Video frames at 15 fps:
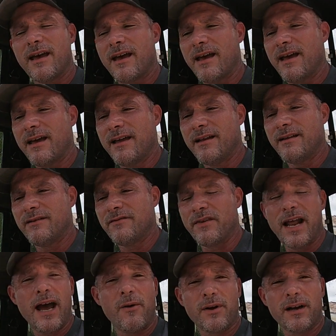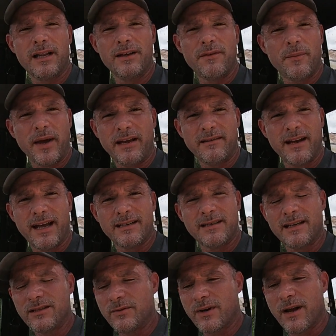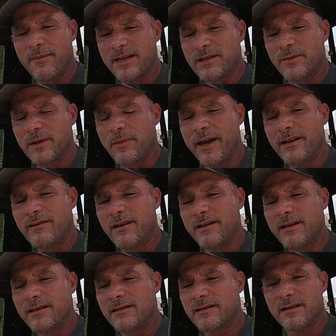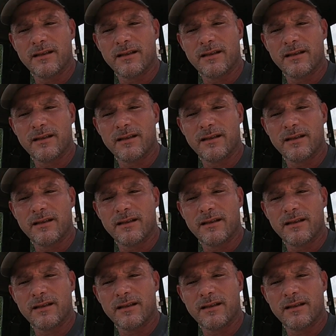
And for now, we're going to leave it painted as is. We're not messing with the paint on this.